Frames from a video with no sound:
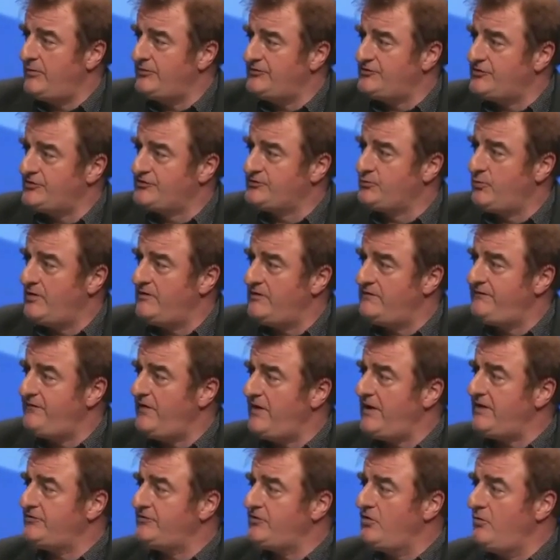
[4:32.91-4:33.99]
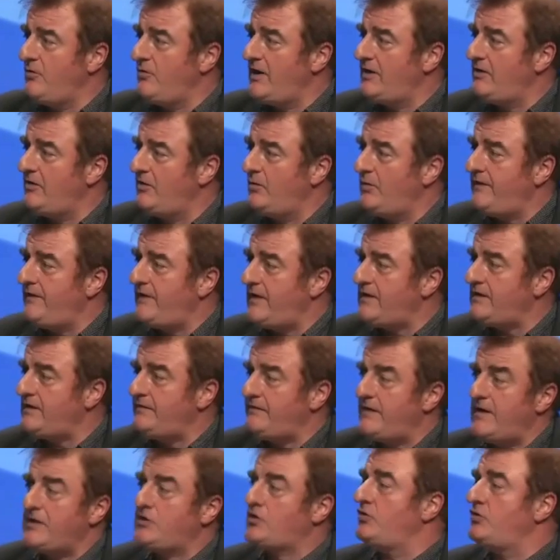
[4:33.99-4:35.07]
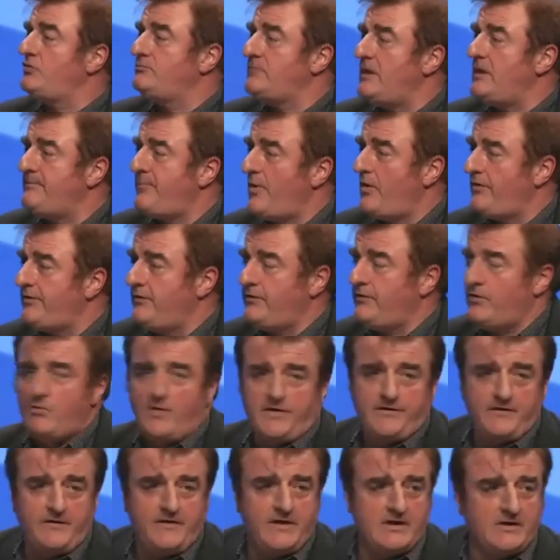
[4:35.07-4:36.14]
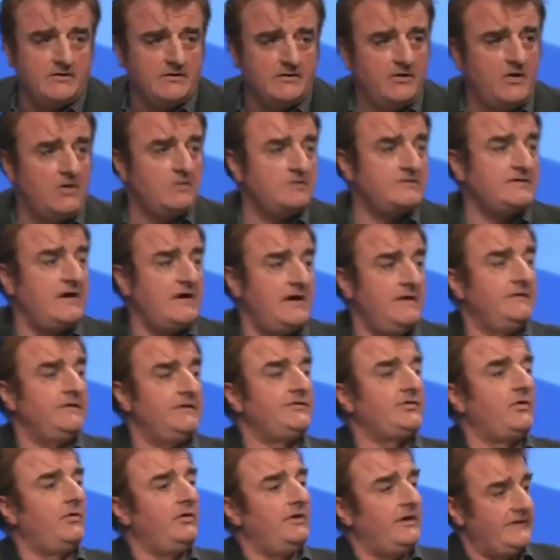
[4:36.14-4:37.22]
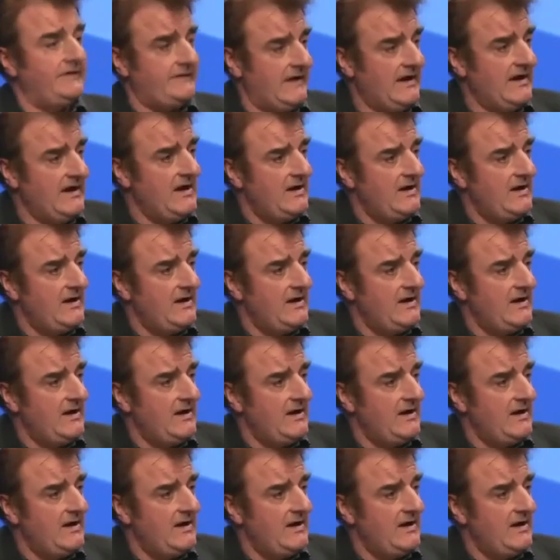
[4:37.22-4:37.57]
just weren't feeling too well or whether they couldn't be bothered or whether they got locked in the toilet.